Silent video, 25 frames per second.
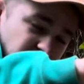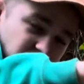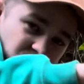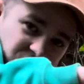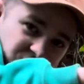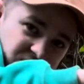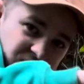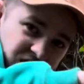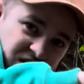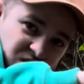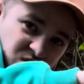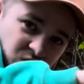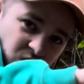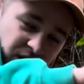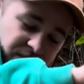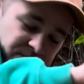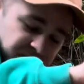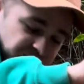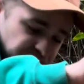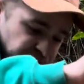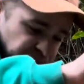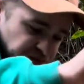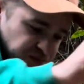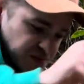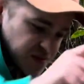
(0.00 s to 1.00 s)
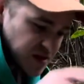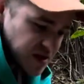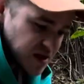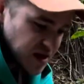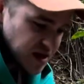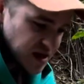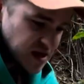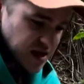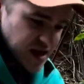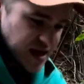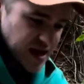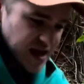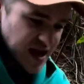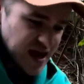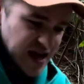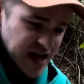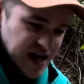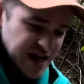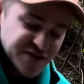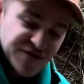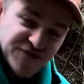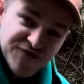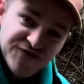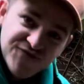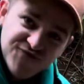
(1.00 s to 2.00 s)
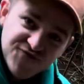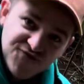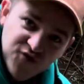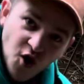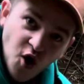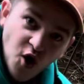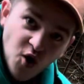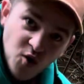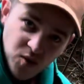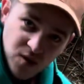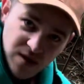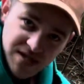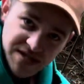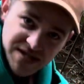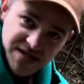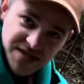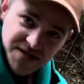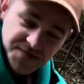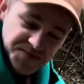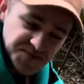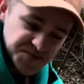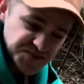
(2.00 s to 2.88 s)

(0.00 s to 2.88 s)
to this one, and forward.